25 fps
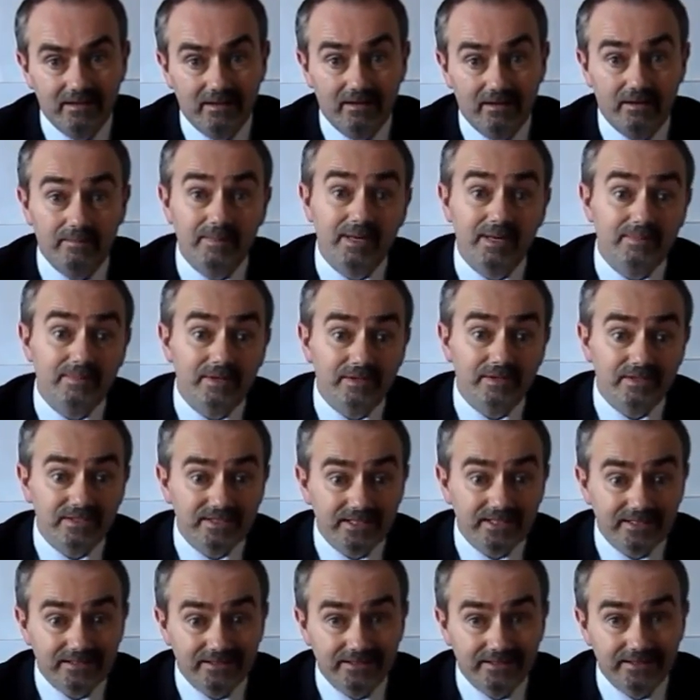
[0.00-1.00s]
Uh, maybe on a
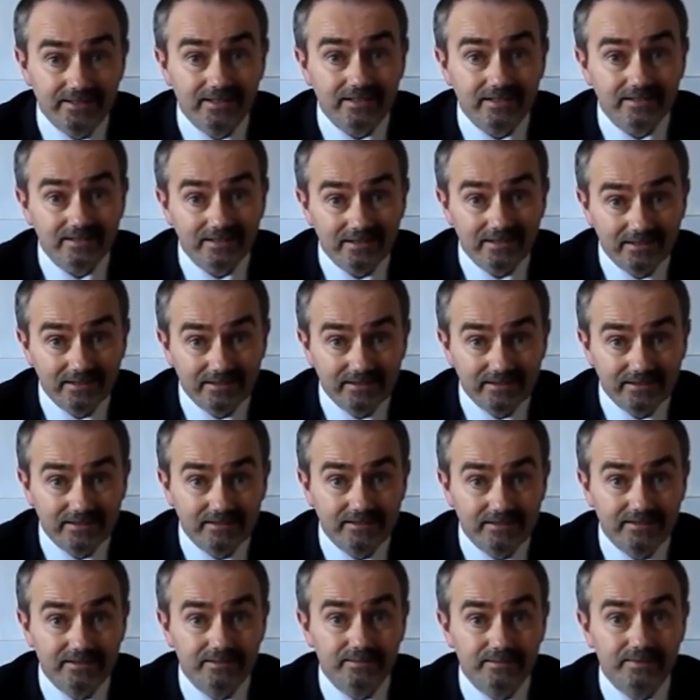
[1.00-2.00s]
Saturday night it is,
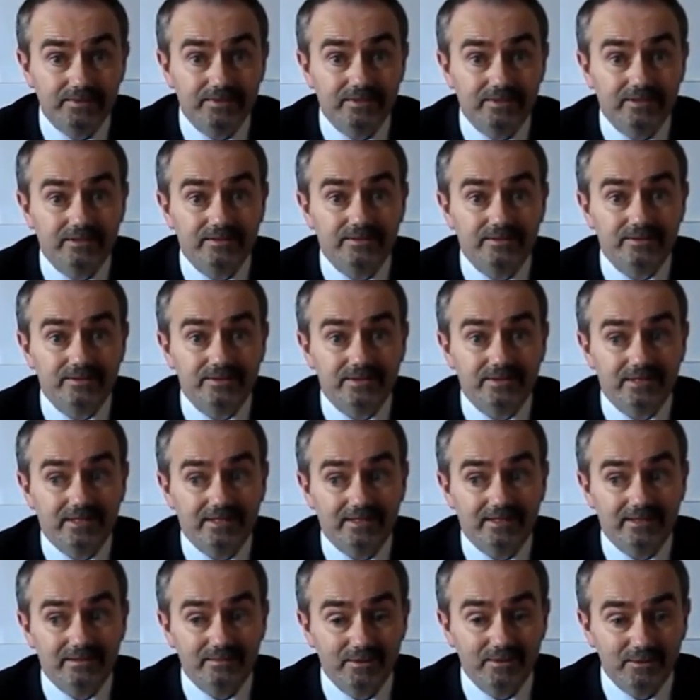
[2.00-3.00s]
uh, but not just
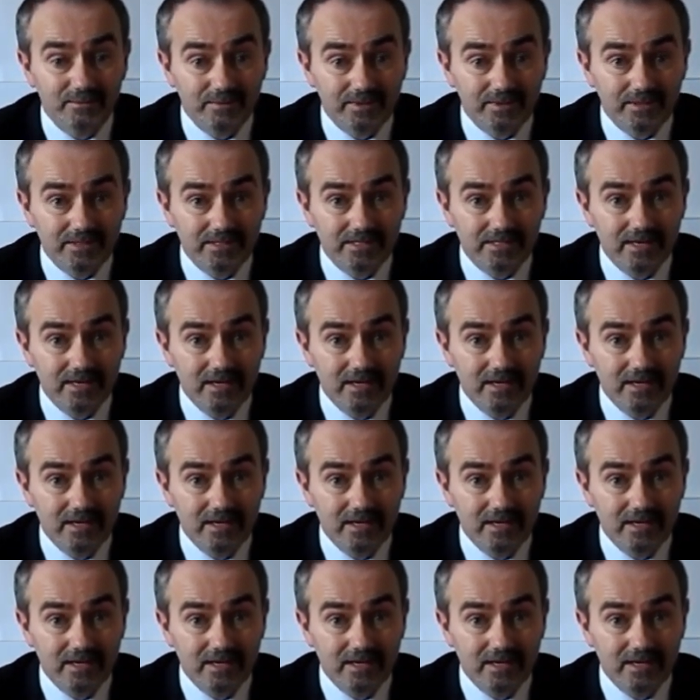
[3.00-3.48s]
at the moment.